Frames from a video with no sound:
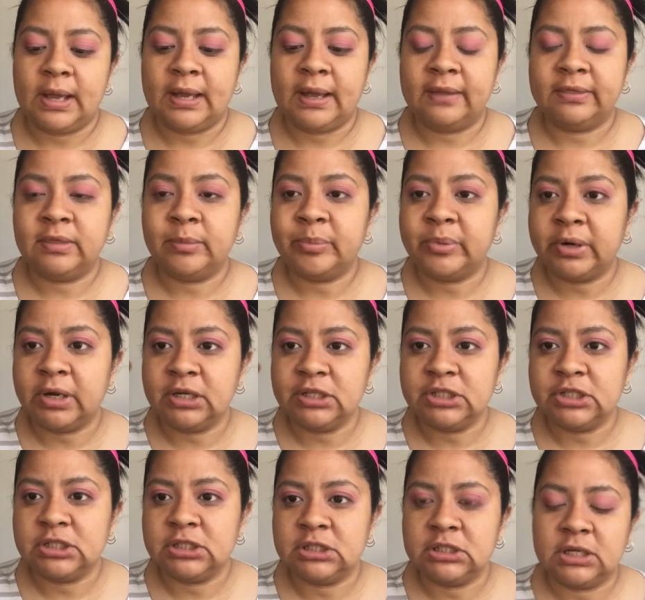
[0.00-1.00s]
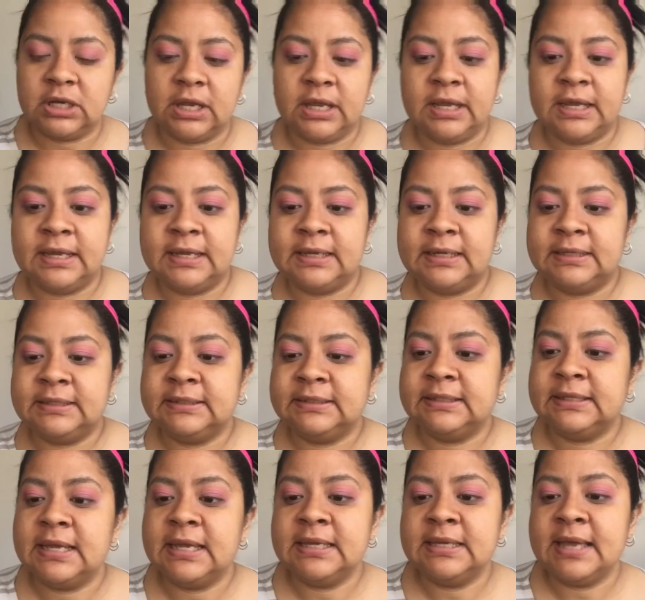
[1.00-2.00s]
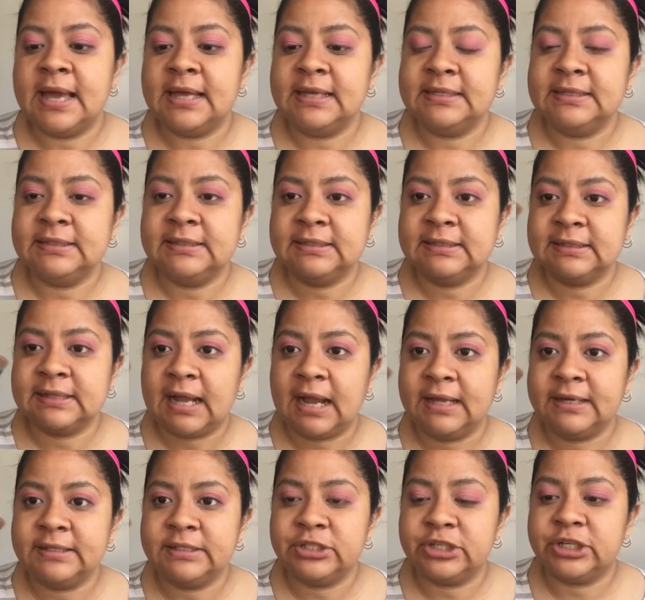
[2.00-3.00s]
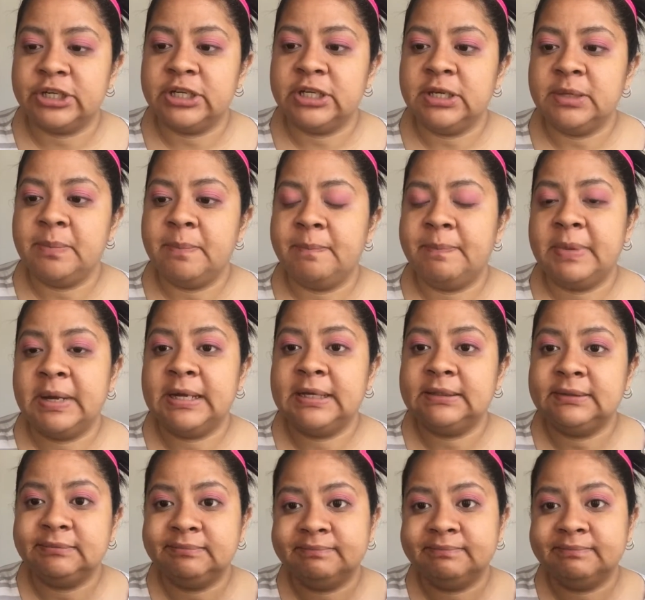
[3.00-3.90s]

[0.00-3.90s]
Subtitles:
I got the brush, and yes, it's kind of dirty, but